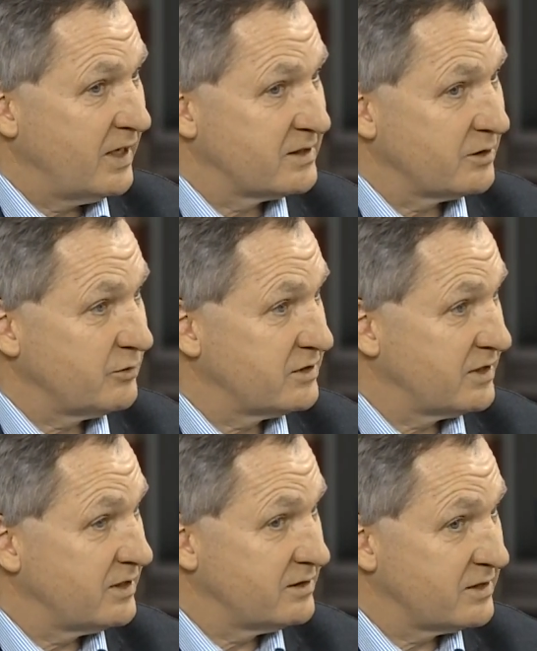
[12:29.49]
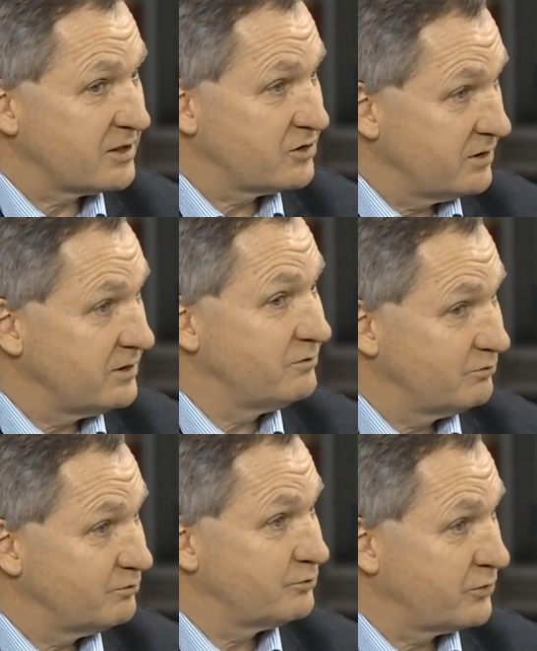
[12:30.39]
as somebody said, is actually
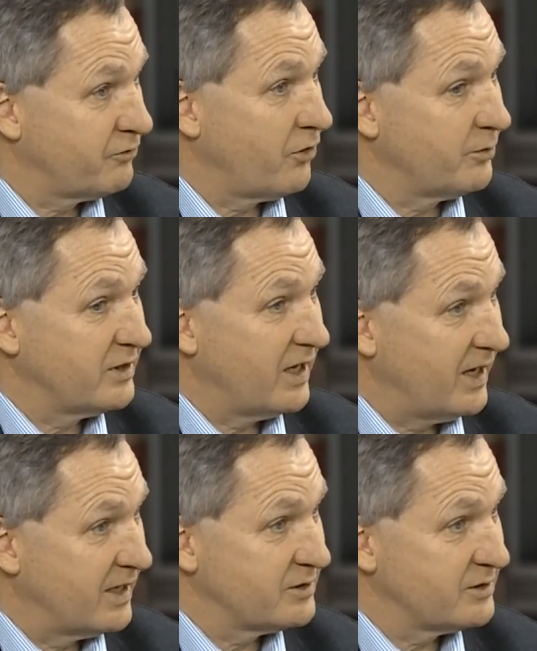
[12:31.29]
performing